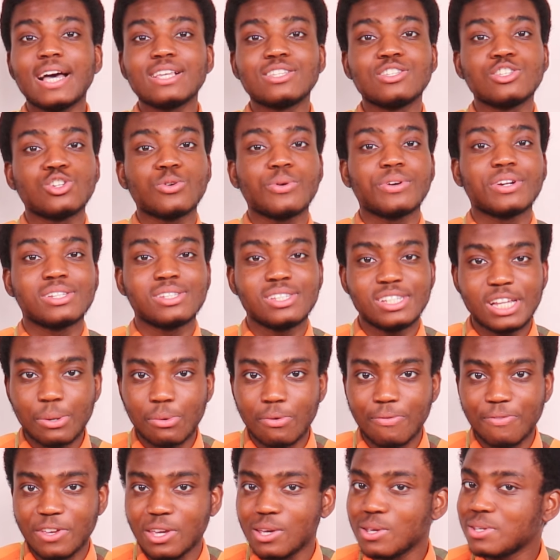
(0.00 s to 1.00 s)
you guys enjoyed this
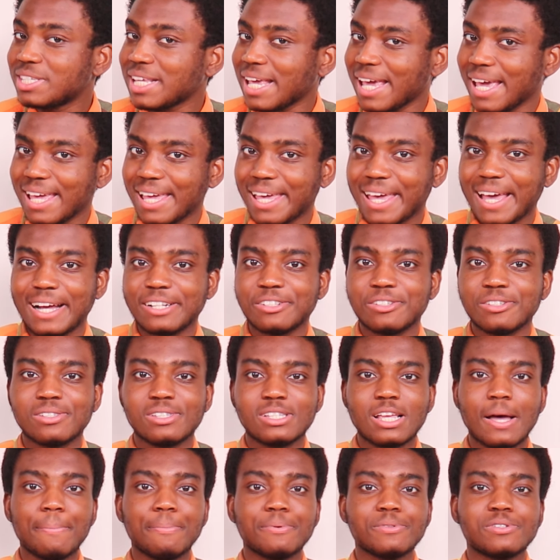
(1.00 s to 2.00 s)
tech reviews and
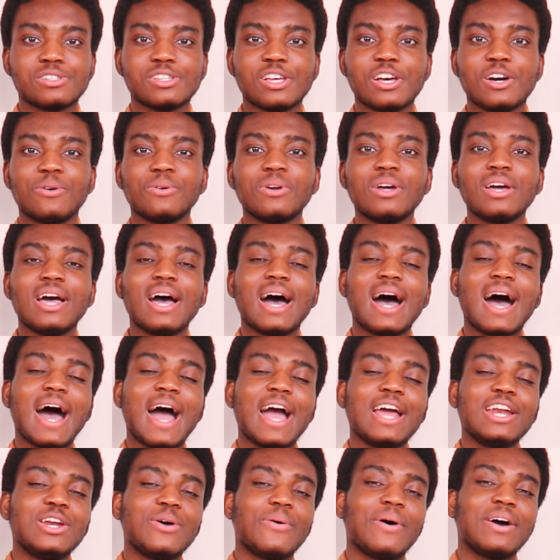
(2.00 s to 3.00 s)
gadgets episode.
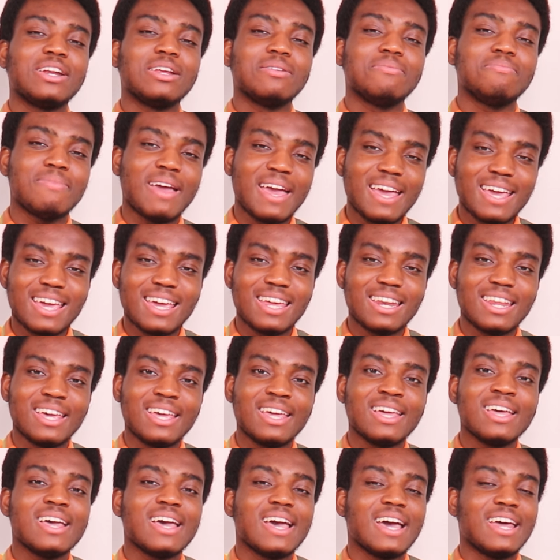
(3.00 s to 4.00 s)
I know I did making
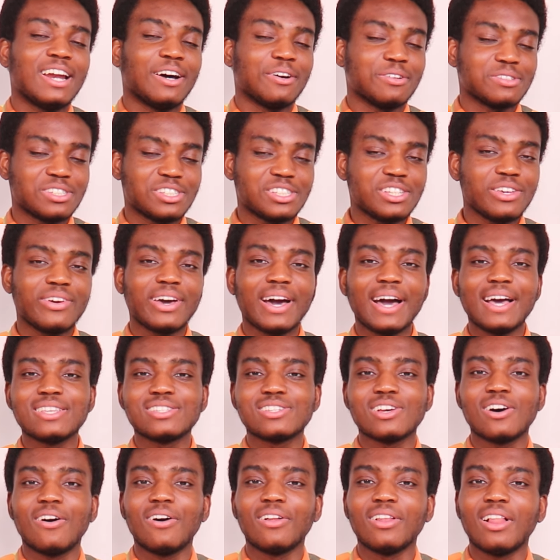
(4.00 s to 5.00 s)
it, and I'll see you
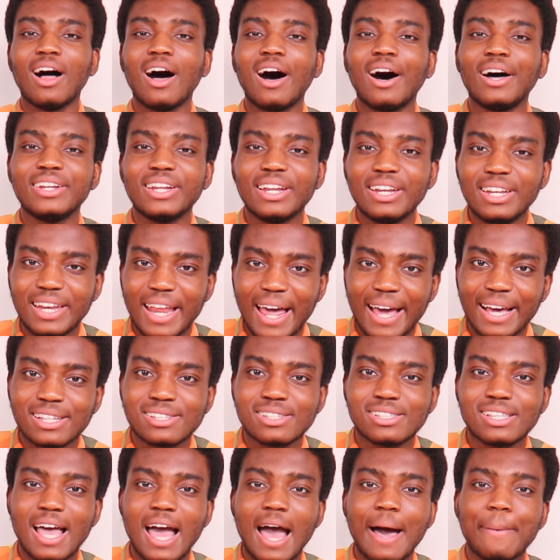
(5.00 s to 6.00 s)
guys all on the
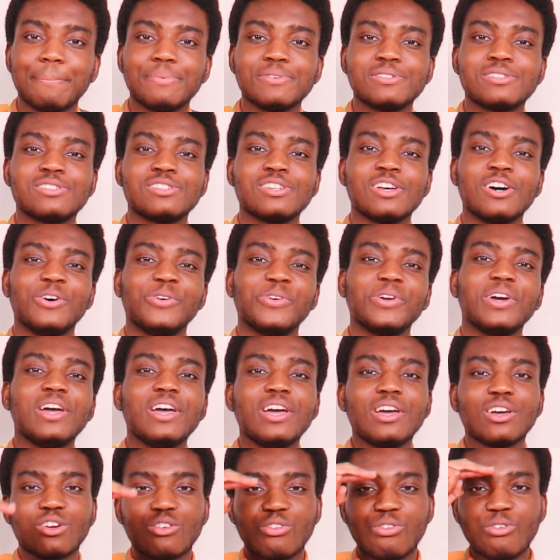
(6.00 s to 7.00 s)
next episode.
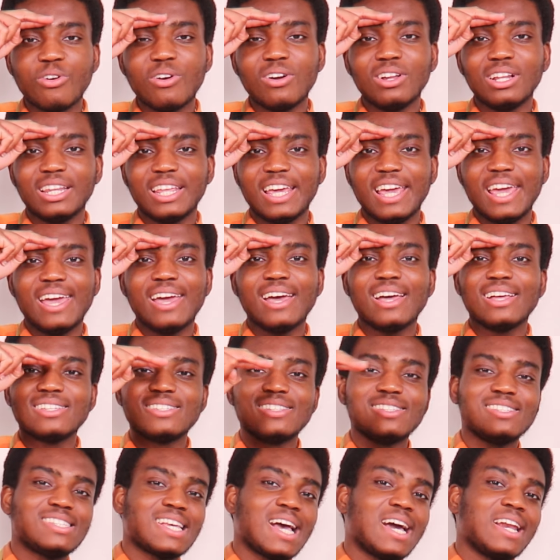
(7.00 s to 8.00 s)
Crew Elite
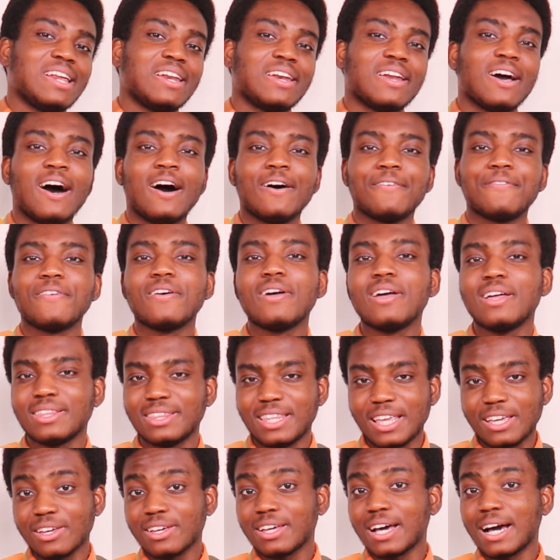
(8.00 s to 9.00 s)
signing off.
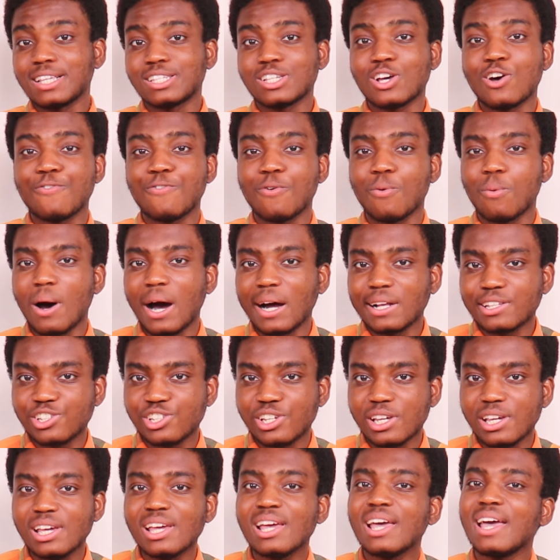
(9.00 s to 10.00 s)
Thank you guys all for
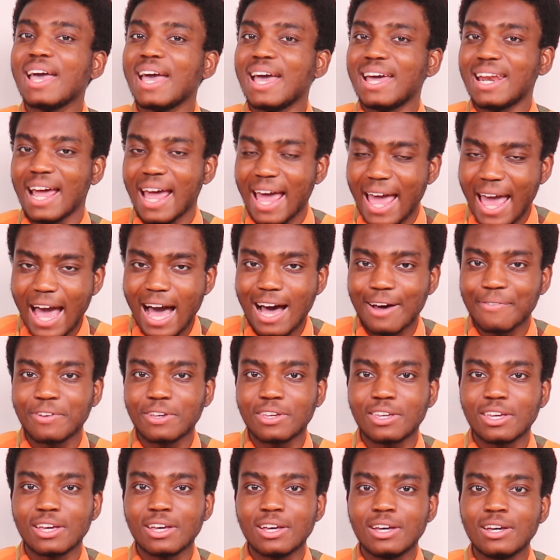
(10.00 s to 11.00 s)
watching, and have
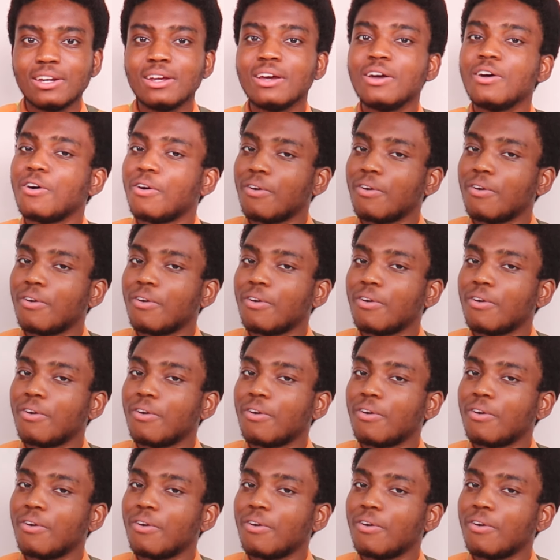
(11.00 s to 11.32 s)
a good